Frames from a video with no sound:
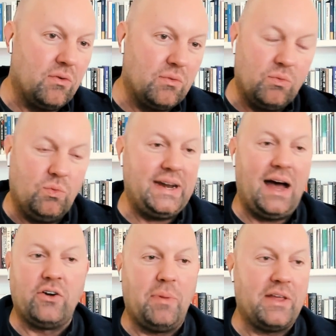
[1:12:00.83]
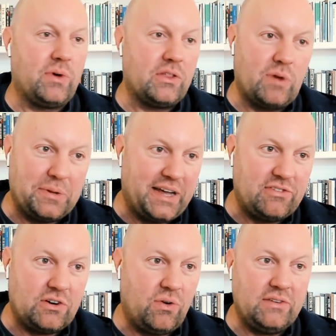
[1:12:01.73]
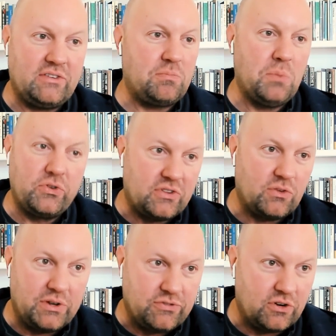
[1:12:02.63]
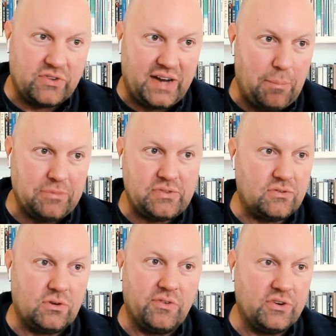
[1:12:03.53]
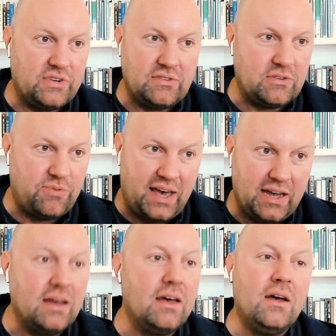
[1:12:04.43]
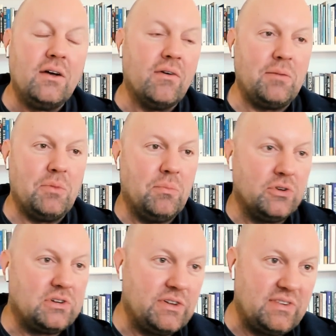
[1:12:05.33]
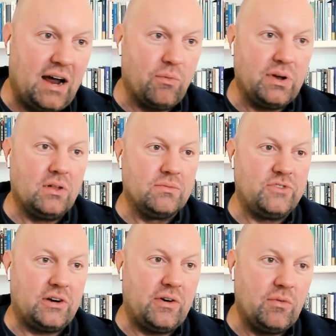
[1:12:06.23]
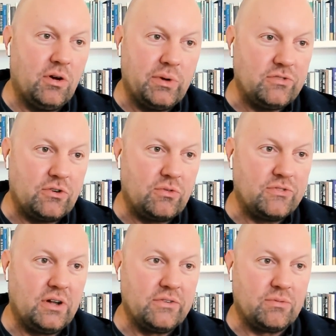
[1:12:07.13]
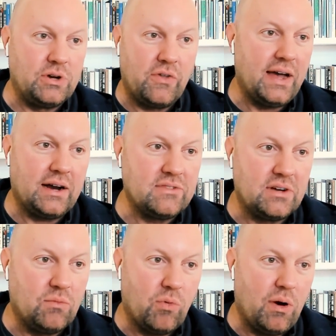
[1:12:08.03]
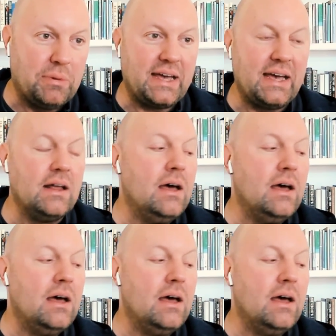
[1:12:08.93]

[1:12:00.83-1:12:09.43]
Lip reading: We now know, by the way, the replication crisis. Most of the research that happens at these universities is fake, right? Most of it's not real, generating real research results. We know that because it won't replicate.